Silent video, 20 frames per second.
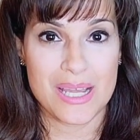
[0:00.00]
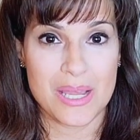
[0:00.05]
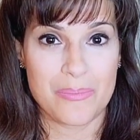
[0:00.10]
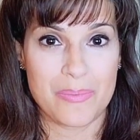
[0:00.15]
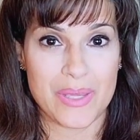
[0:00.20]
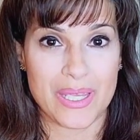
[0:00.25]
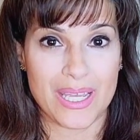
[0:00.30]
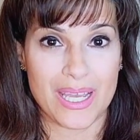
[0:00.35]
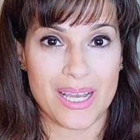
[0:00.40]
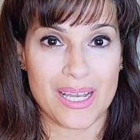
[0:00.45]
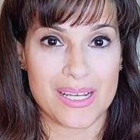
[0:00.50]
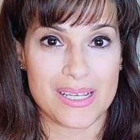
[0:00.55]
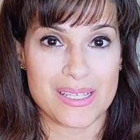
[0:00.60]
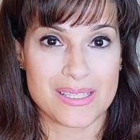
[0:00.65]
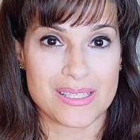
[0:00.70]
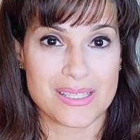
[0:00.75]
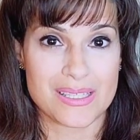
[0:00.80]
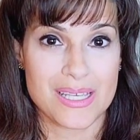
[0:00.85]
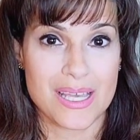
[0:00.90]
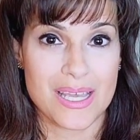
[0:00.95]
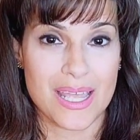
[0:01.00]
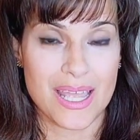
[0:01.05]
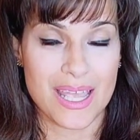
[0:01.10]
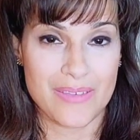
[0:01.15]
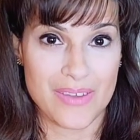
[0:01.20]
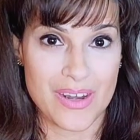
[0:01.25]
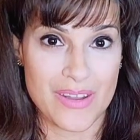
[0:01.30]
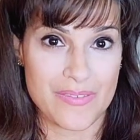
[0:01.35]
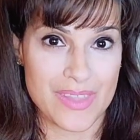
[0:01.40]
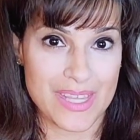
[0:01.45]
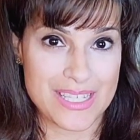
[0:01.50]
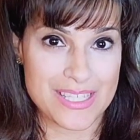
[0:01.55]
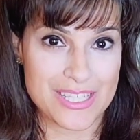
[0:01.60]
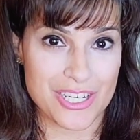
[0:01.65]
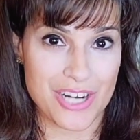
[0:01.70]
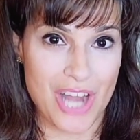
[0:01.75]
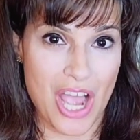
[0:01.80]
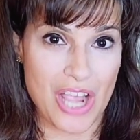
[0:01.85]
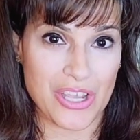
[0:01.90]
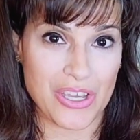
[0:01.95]
because even if things
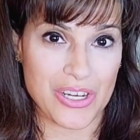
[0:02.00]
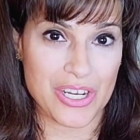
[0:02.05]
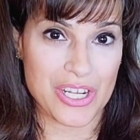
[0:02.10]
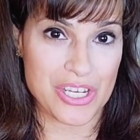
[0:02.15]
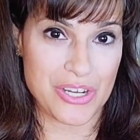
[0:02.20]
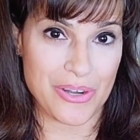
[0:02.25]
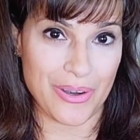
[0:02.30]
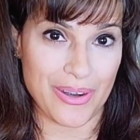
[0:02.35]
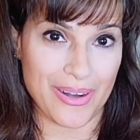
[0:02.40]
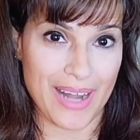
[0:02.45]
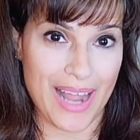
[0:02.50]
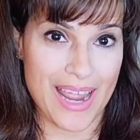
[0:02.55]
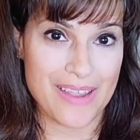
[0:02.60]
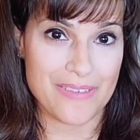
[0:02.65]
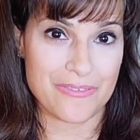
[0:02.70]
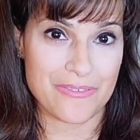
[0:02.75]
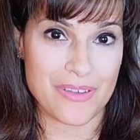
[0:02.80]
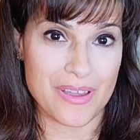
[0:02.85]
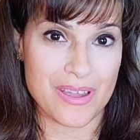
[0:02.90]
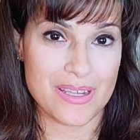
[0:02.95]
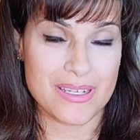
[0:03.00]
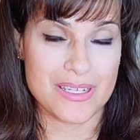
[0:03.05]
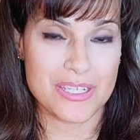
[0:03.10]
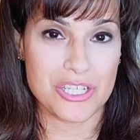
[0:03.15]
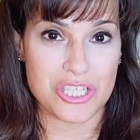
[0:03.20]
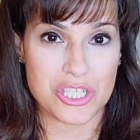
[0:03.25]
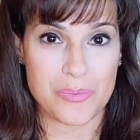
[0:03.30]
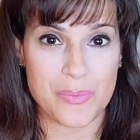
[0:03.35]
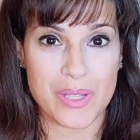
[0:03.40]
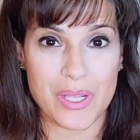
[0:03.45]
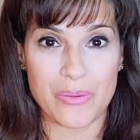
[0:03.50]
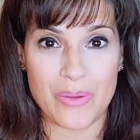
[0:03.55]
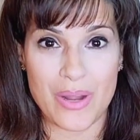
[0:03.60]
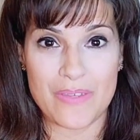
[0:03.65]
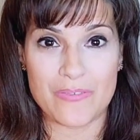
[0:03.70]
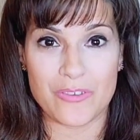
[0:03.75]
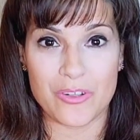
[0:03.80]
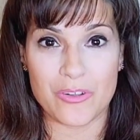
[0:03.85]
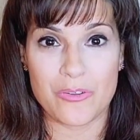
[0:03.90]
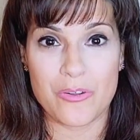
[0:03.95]
are not good in your life, you should be
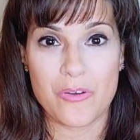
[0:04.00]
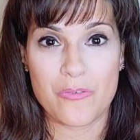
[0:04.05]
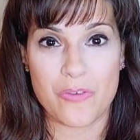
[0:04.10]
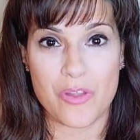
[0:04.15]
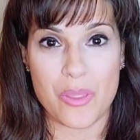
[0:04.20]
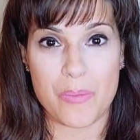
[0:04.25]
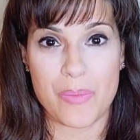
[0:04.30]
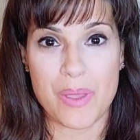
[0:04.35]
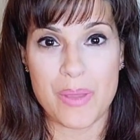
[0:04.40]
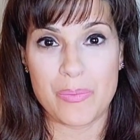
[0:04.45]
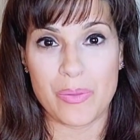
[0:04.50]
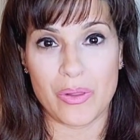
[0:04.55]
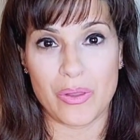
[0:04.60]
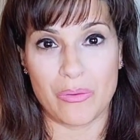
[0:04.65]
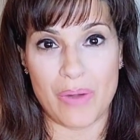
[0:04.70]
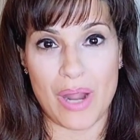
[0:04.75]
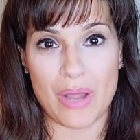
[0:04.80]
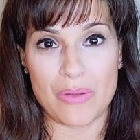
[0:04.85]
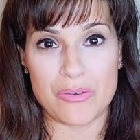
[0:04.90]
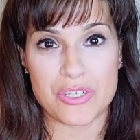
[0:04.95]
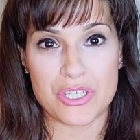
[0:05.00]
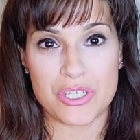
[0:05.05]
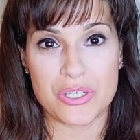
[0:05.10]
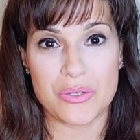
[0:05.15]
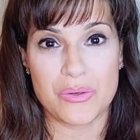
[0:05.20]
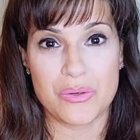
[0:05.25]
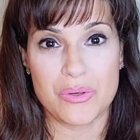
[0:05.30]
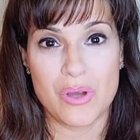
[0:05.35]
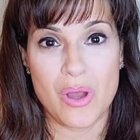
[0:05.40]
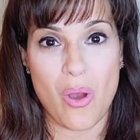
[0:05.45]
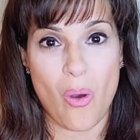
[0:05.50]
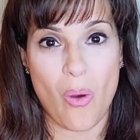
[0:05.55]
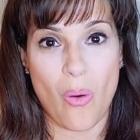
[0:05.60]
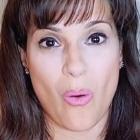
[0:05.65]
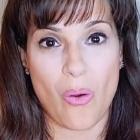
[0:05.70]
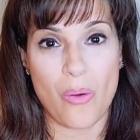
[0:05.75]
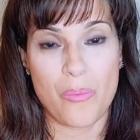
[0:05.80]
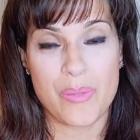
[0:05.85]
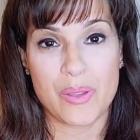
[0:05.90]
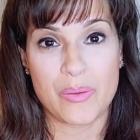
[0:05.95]
grateful for the people around you,
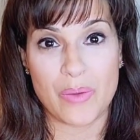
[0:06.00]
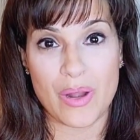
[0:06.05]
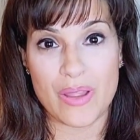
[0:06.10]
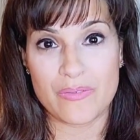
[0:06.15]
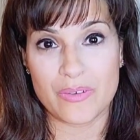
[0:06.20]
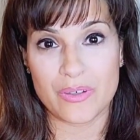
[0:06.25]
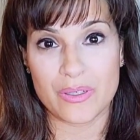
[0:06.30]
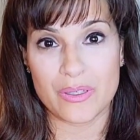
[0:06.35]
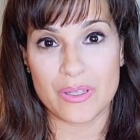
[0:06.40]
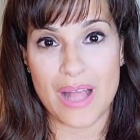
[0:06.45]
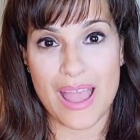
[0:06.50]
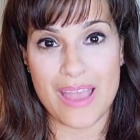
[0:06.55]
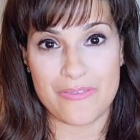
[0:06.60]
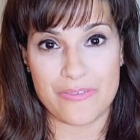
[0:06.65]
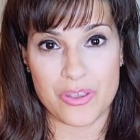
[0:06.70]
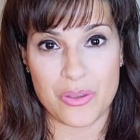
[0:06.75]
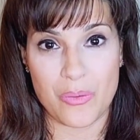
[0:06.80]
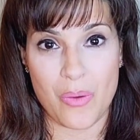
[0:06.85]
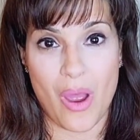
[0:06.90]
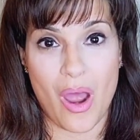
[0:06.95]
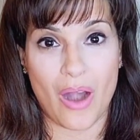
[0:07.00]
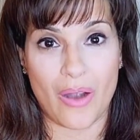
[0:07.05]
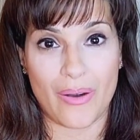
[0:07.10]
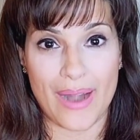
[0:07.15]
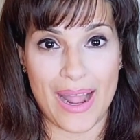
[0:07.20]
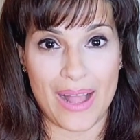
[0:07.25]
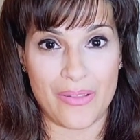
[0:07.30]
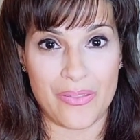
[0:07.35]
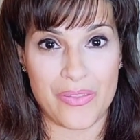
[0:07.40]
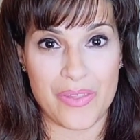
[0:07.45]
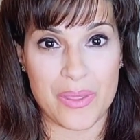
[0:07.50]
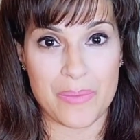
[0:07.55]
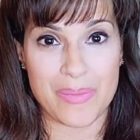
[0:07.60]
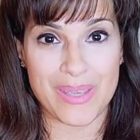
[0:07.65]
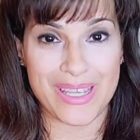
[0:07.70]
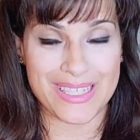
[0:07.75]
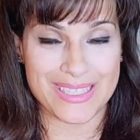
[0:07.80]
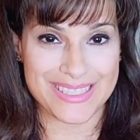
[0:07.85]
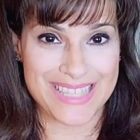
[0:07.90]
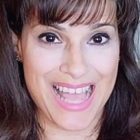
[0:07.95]
or be grateful if you are healthy,
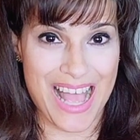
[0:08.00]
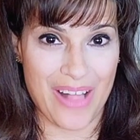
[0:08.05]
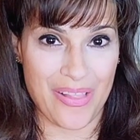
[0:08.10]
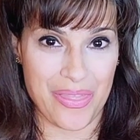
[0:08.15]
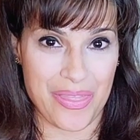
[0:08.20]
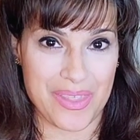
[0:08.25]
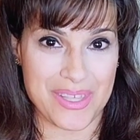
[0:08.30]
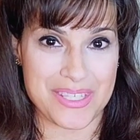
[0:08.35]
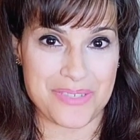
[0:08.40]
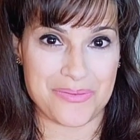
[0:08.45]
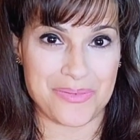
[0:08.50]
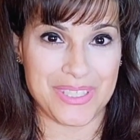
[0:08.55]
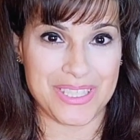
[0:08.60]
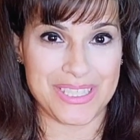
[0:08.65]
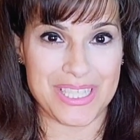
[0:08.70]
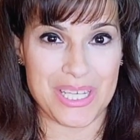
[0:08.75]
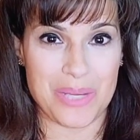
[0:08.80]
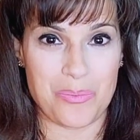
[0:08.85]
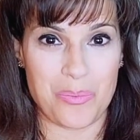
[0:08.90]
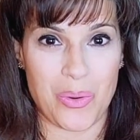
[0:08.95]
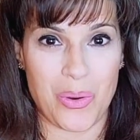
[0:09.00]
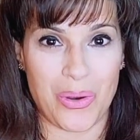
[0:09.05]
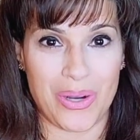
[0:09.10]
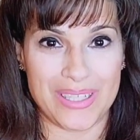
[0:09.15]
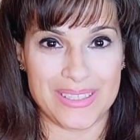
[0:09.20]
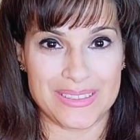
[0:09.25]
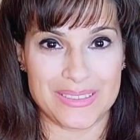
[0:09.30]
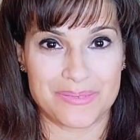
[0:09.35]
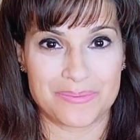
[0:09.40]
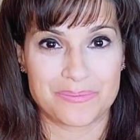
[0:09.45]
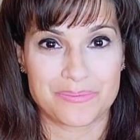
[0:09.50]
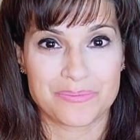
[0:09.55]
because health is really important.